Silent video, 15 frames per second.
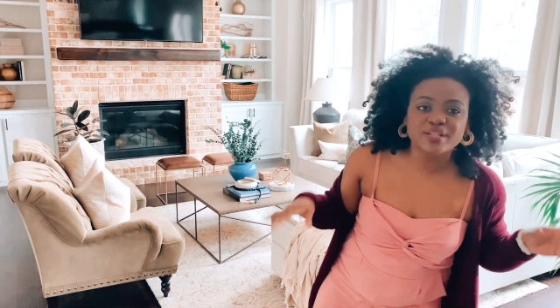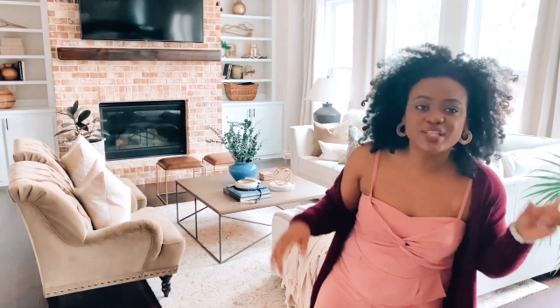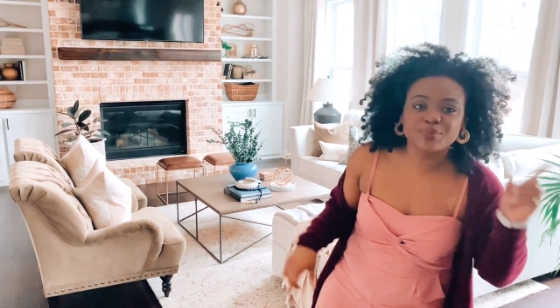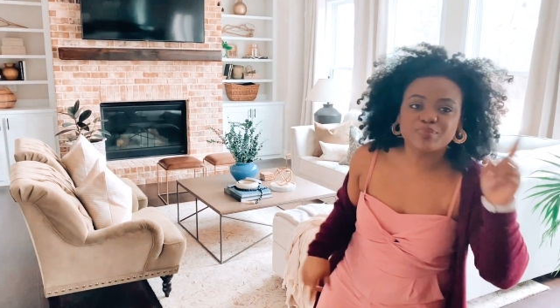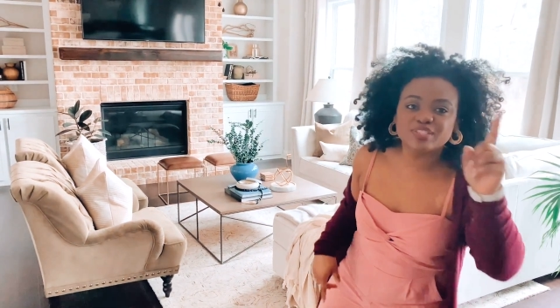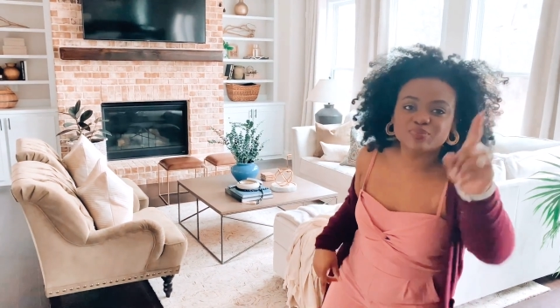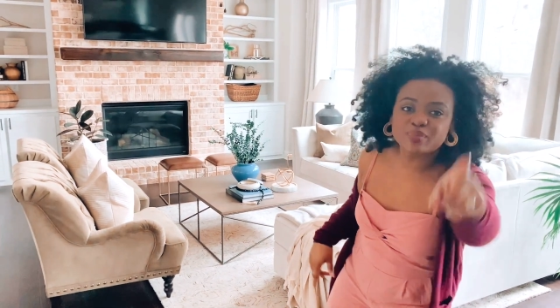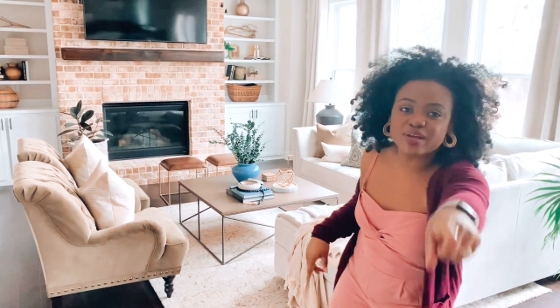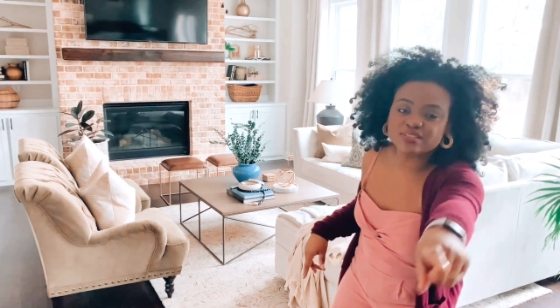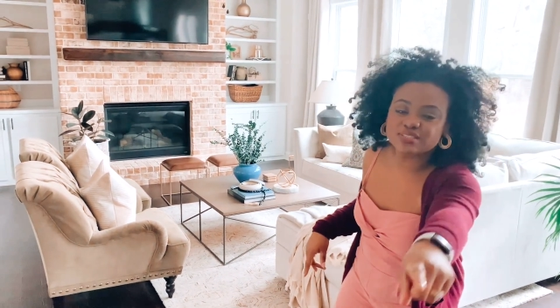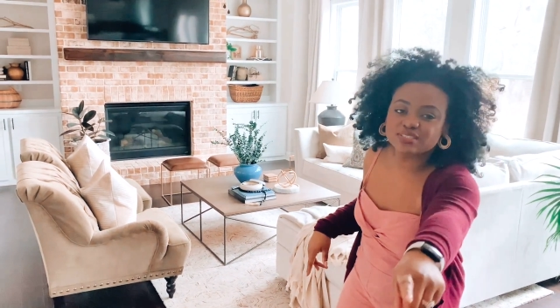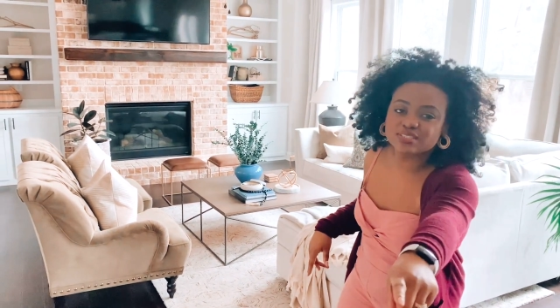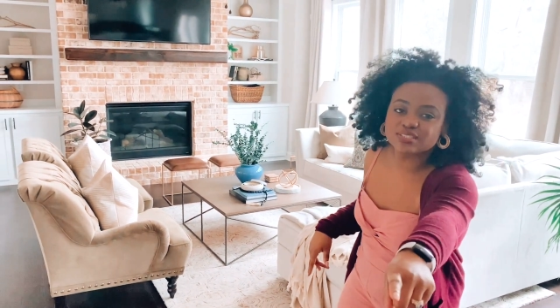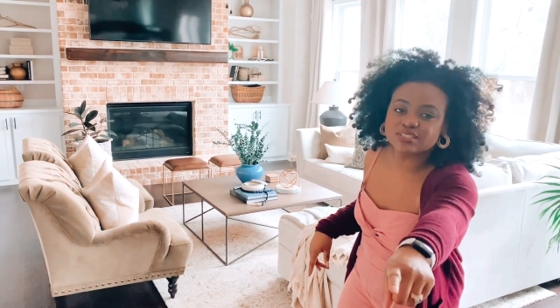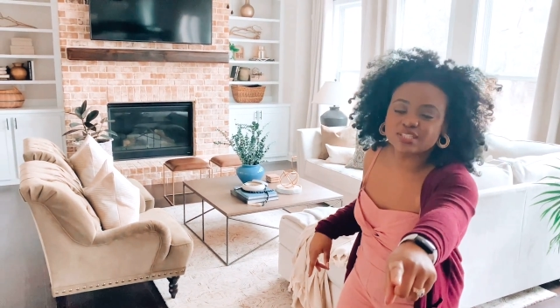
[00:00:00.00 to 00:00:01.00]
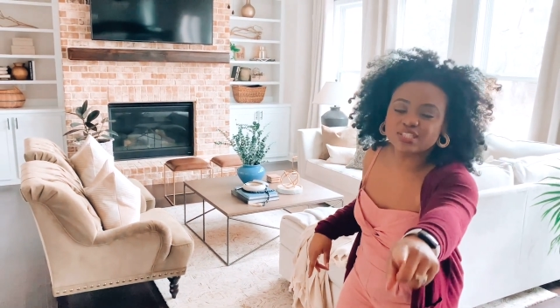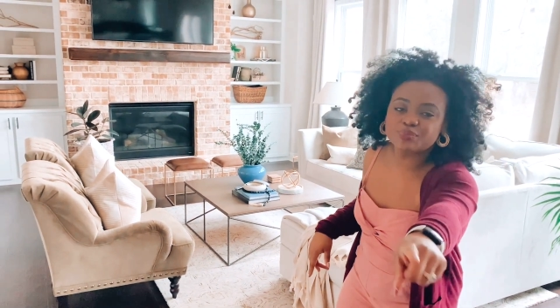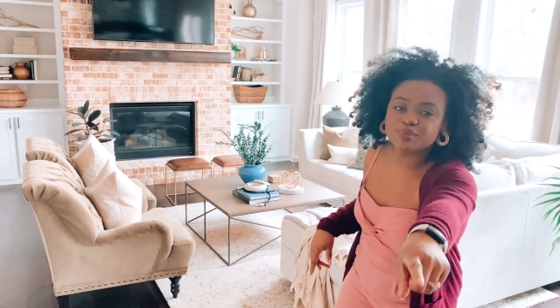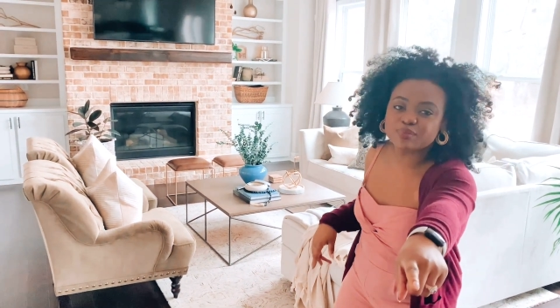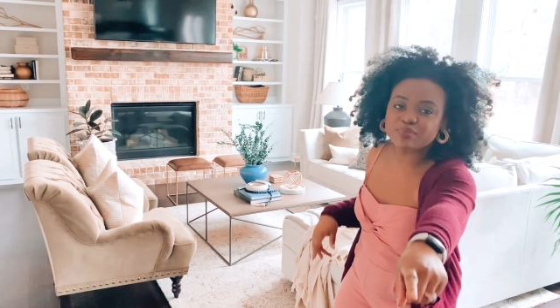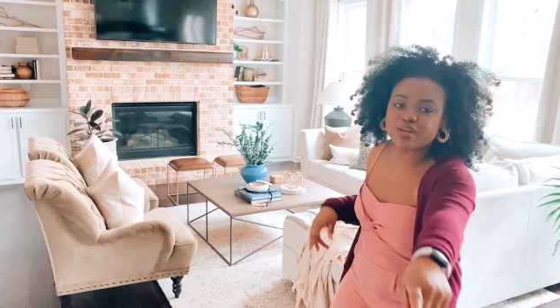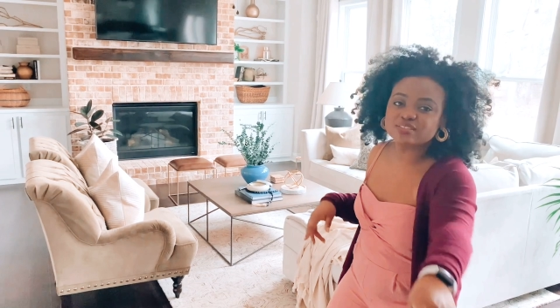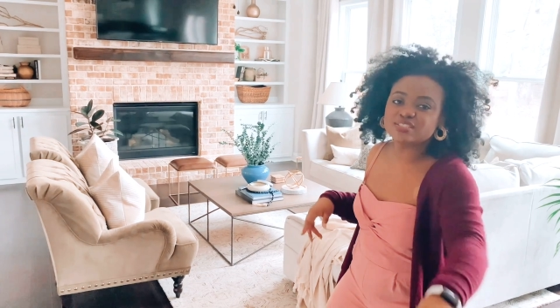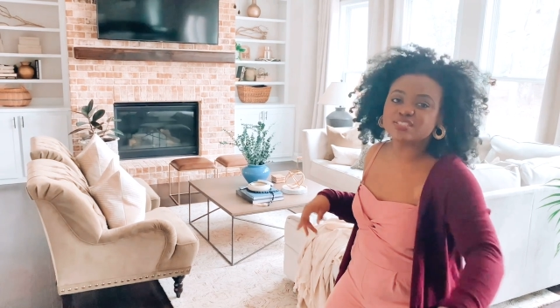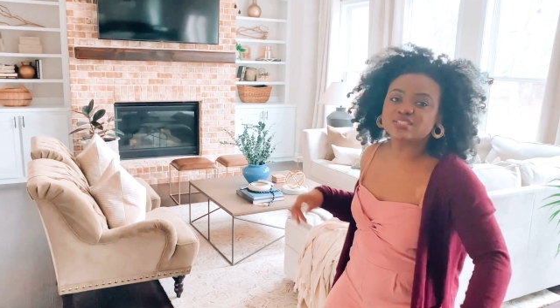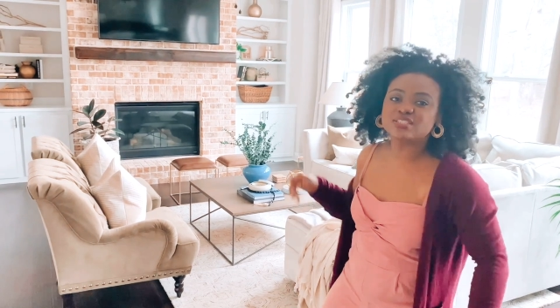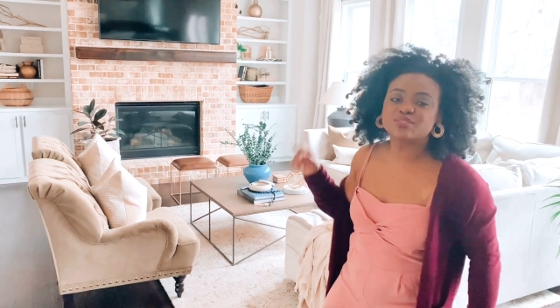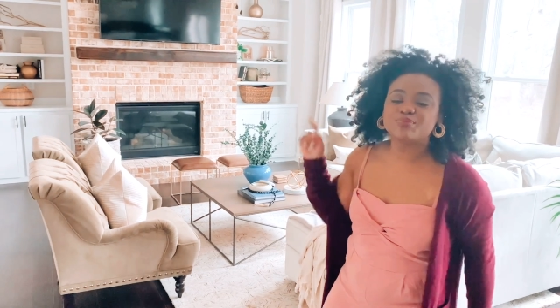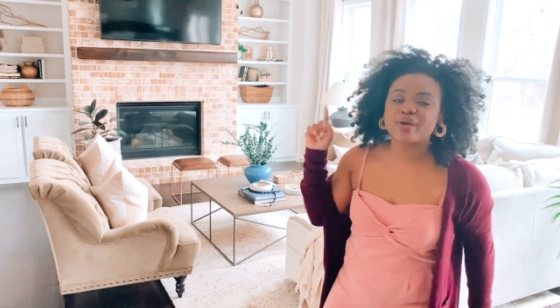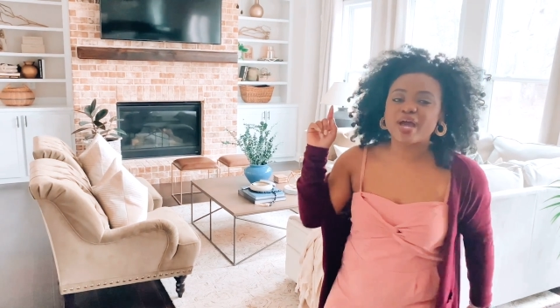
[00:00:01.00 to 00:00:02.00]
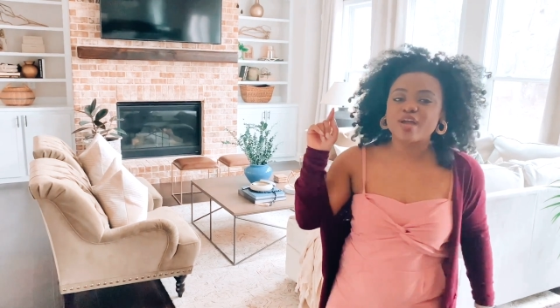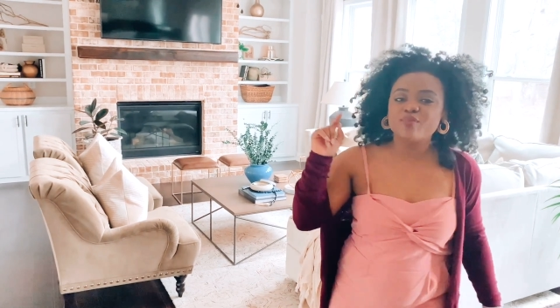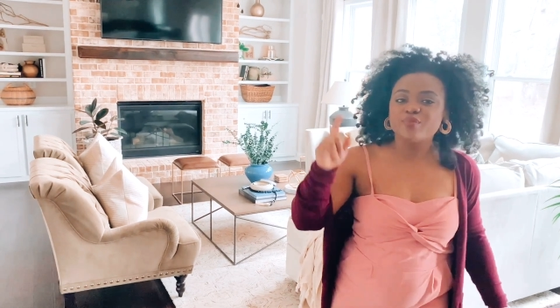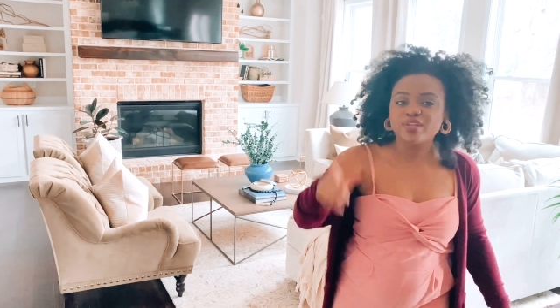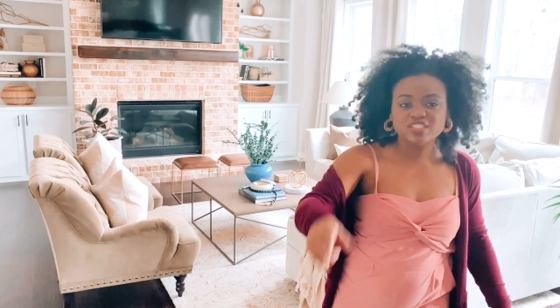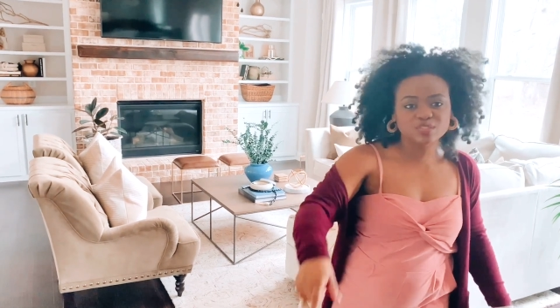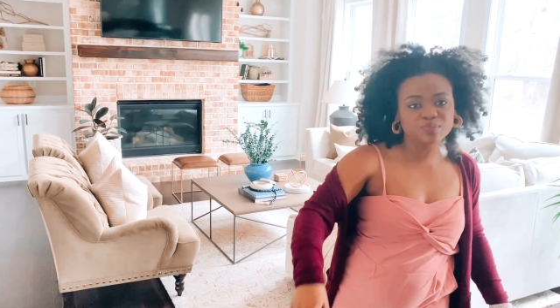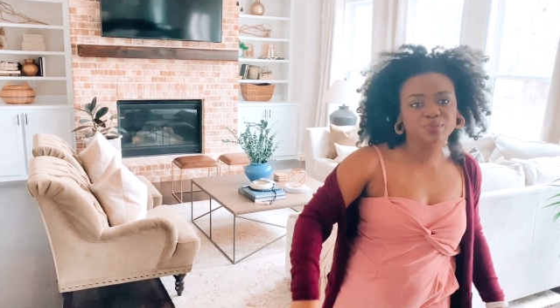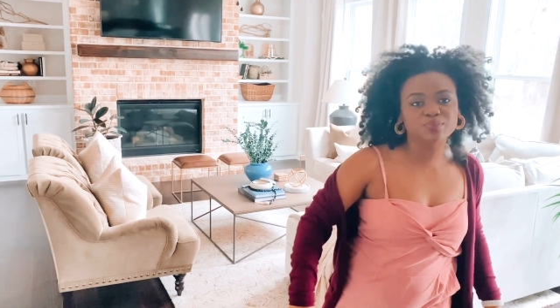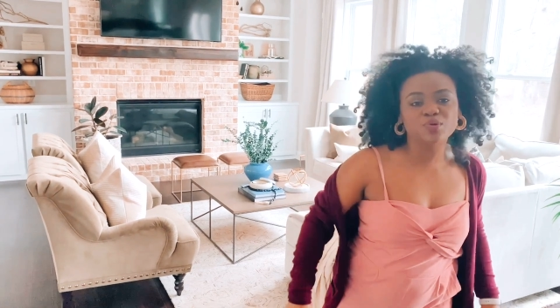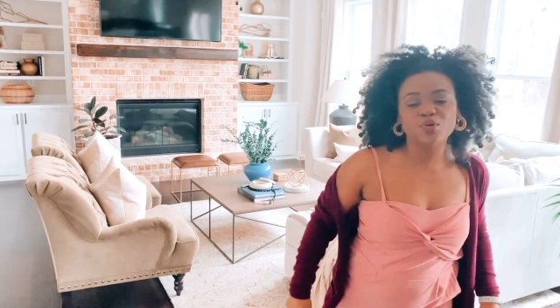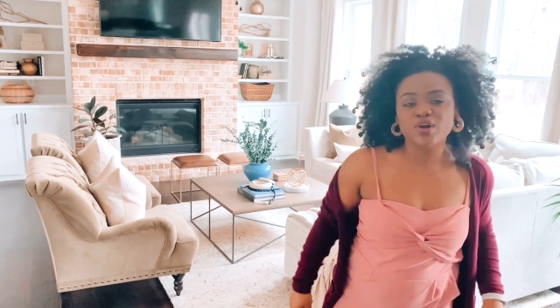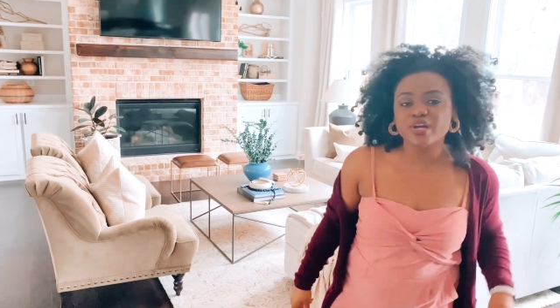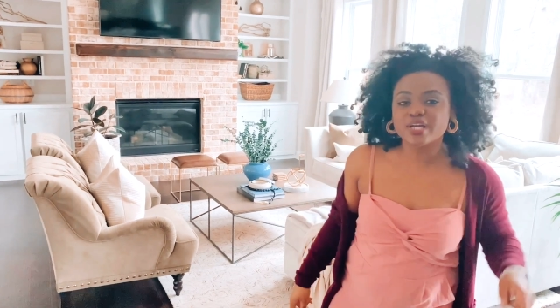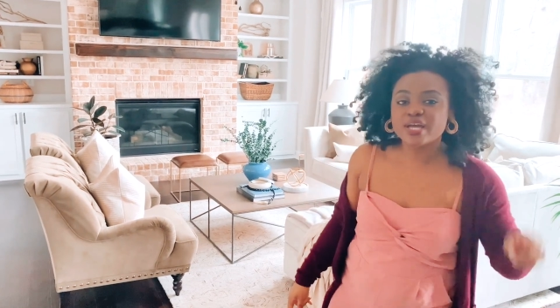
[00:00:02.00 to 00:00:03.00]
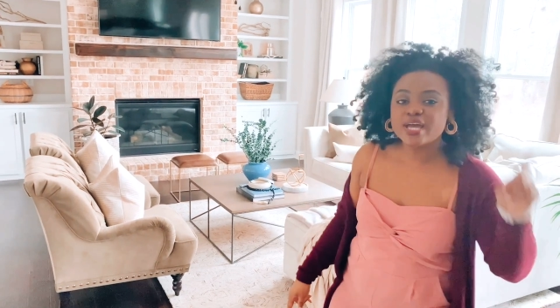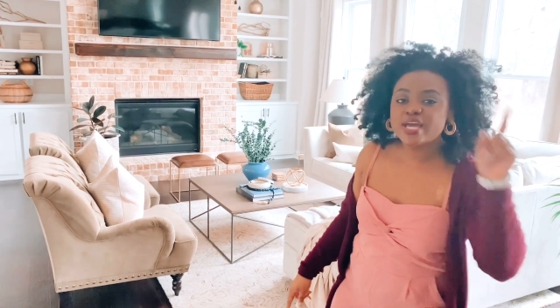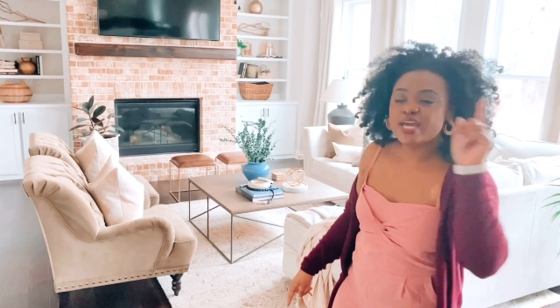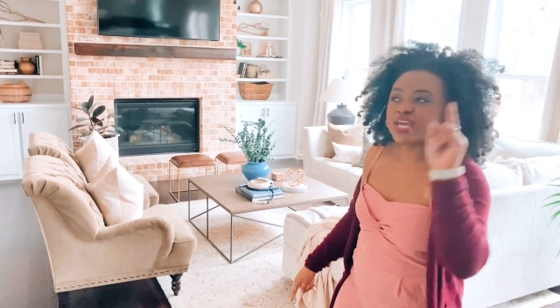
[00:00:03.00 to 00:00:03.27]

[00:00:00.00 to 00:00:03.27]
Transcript: Olympic Mountains by Benjamin Moore.